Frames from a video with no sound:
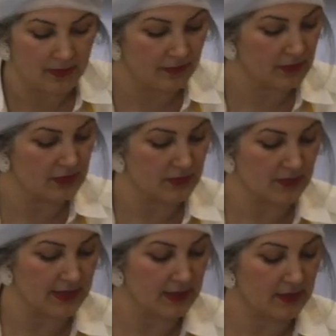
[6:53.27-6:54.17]
of rose
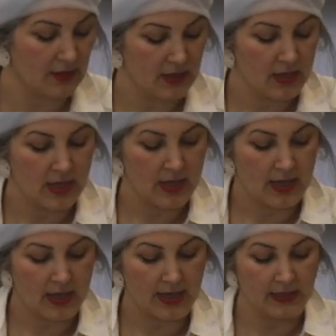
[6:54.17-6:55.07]
water.
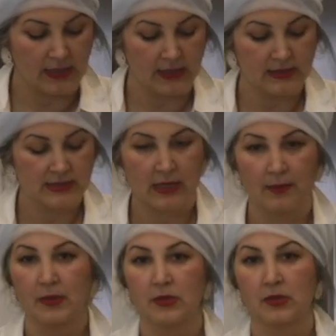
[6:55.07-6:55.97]
I need
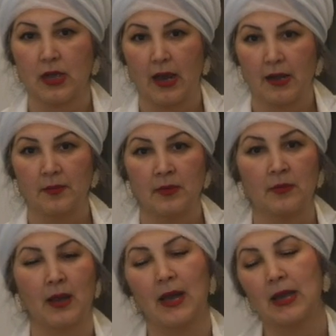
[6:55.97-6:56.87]
some good
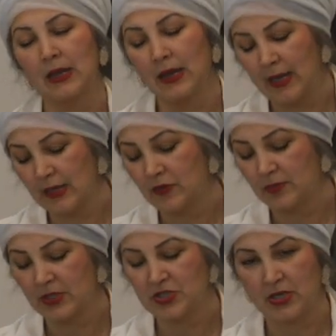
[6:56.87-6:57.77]
cardamom. I like
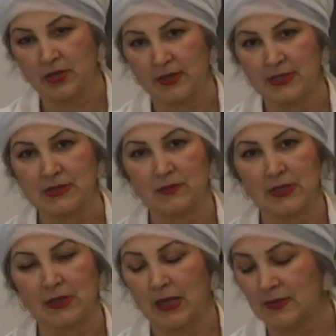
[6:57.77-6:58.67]
to be generous
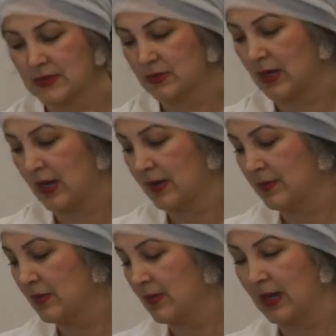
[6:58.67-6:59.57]
when it comes to
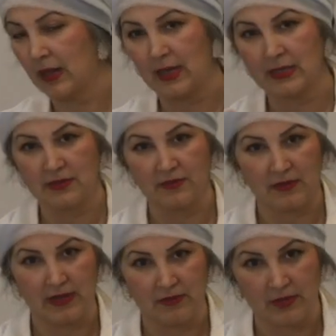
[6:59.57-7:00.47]
cardamom. I like the
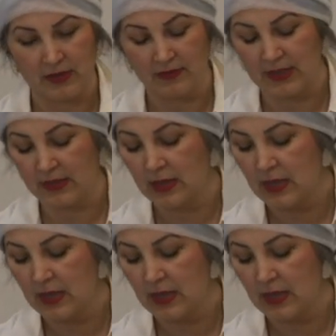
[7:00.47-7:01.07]
flavor of it